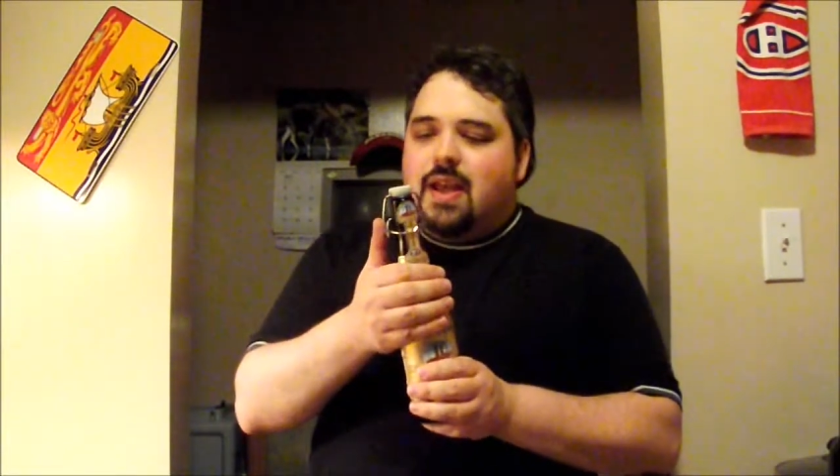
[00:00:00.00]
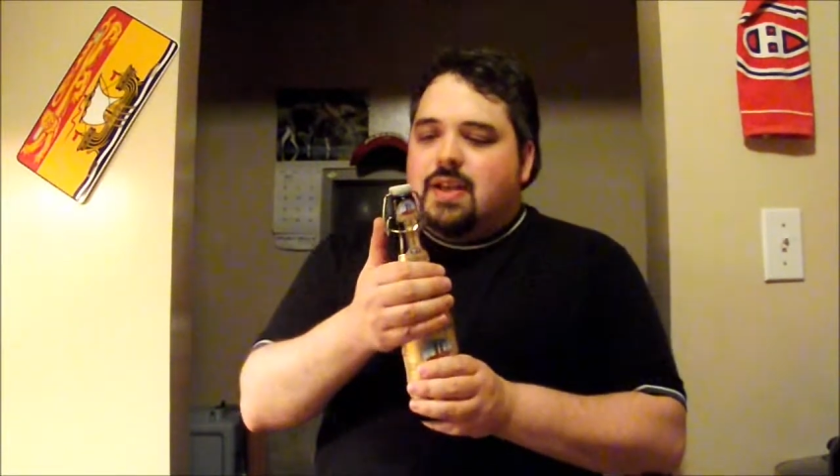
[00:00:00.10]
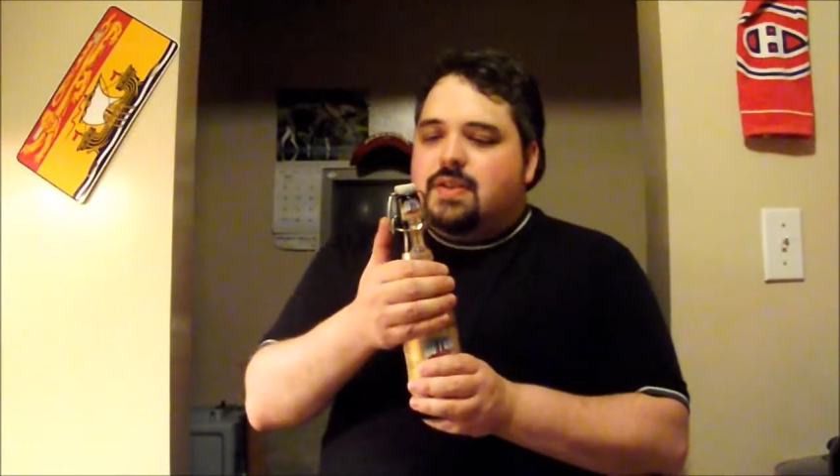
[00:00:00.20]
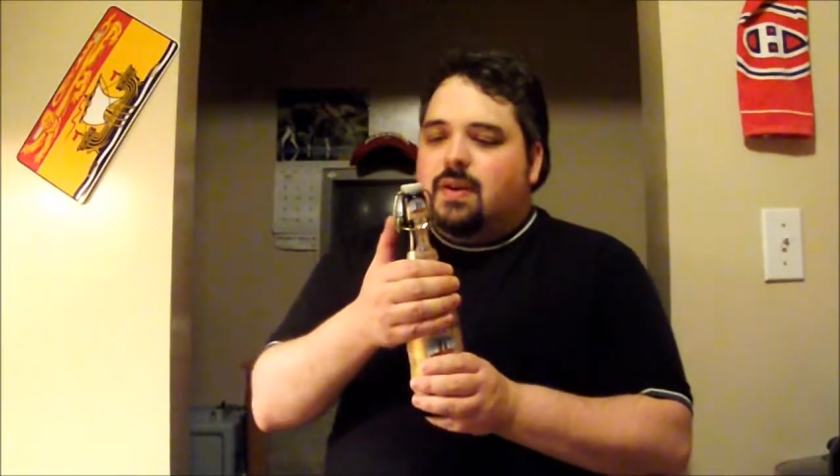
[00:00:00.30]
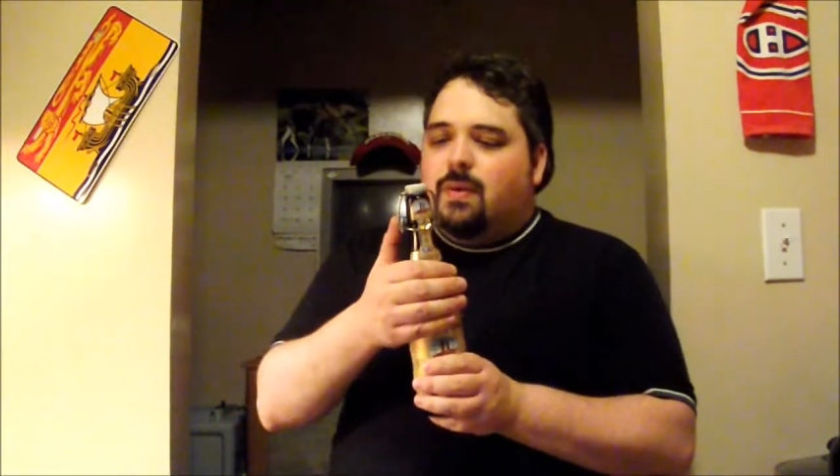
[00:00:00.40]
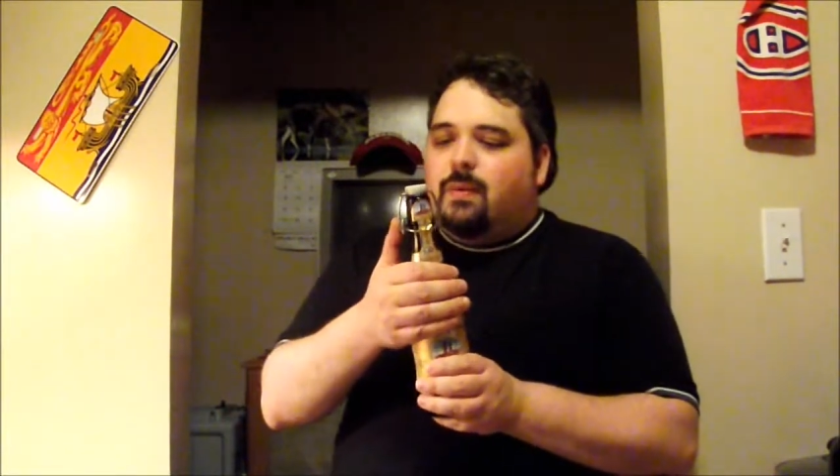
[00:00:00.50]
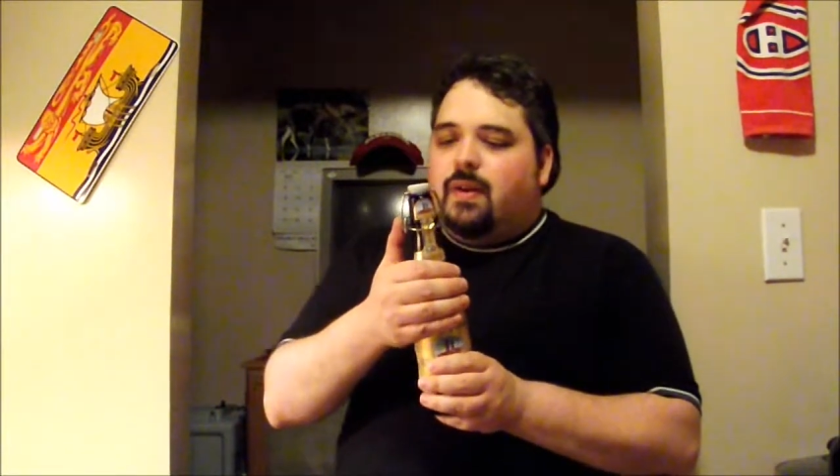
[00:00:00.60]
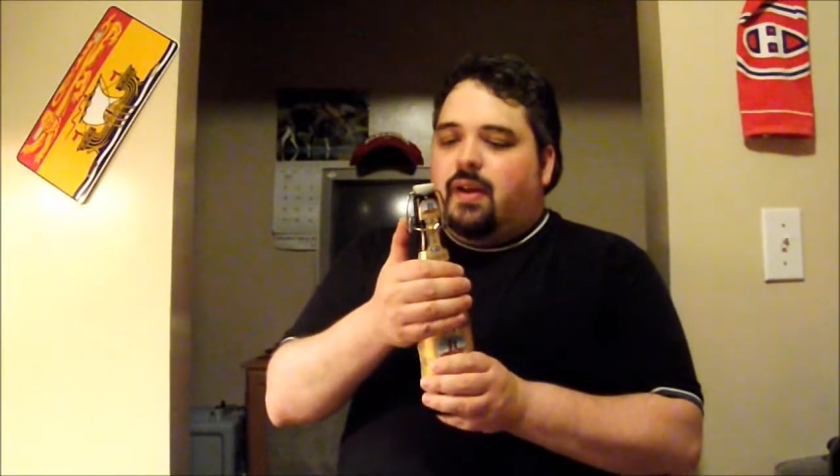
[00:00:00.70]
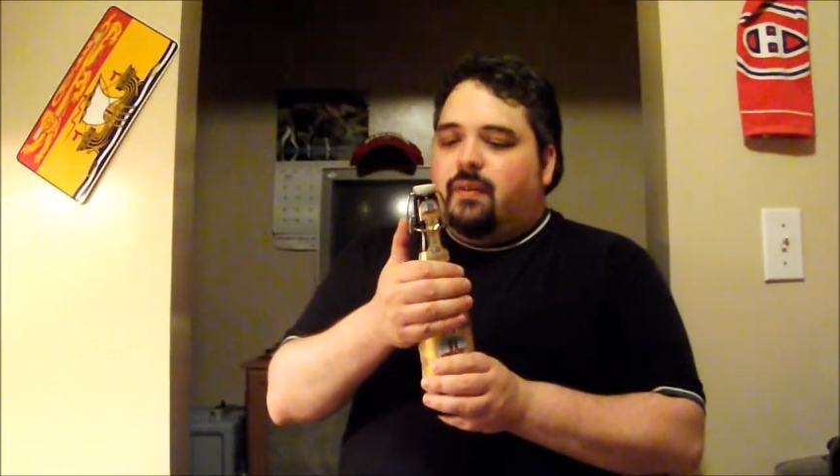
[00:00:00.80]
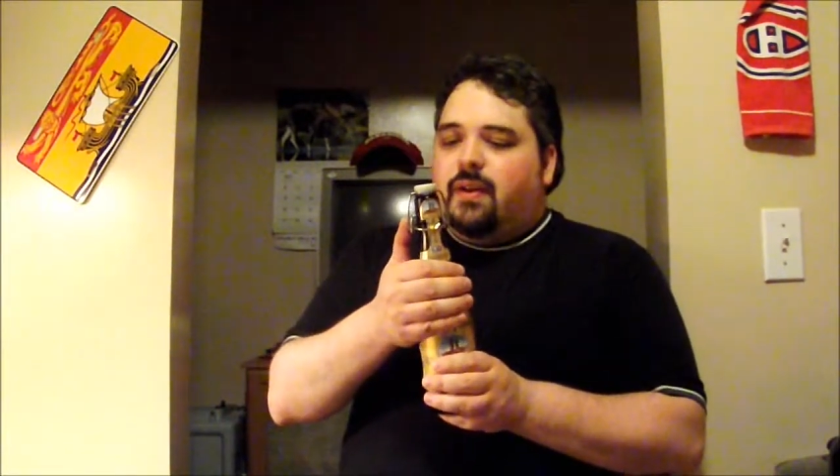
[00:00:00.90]
So,
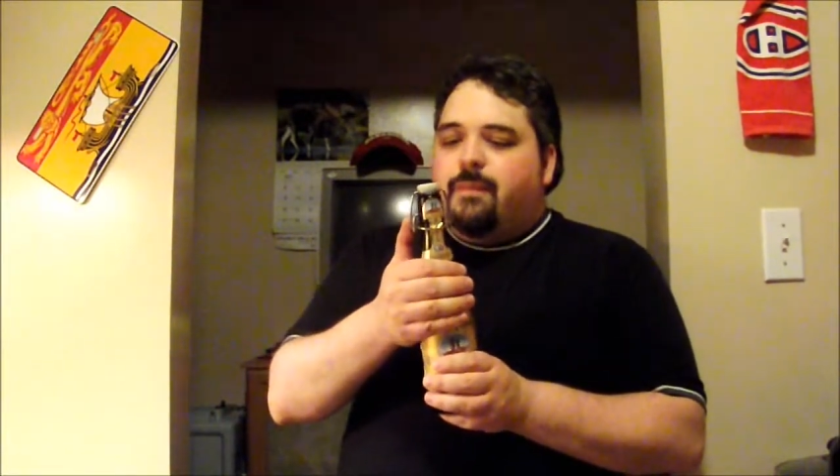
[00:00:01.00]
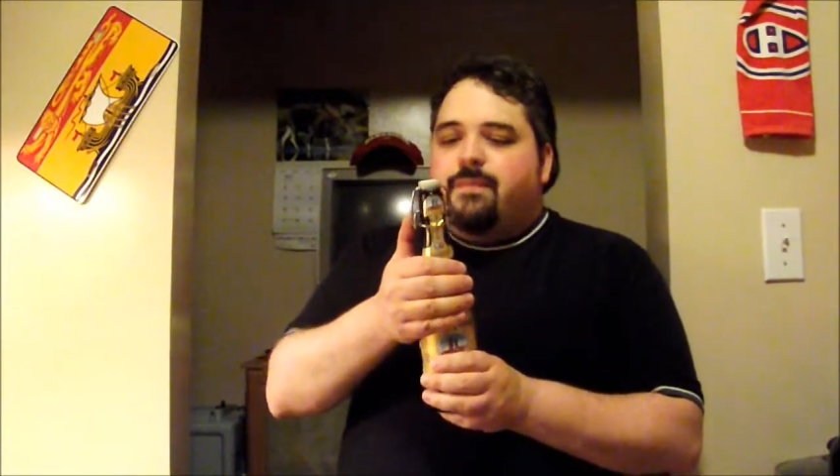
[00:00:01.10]
whatever.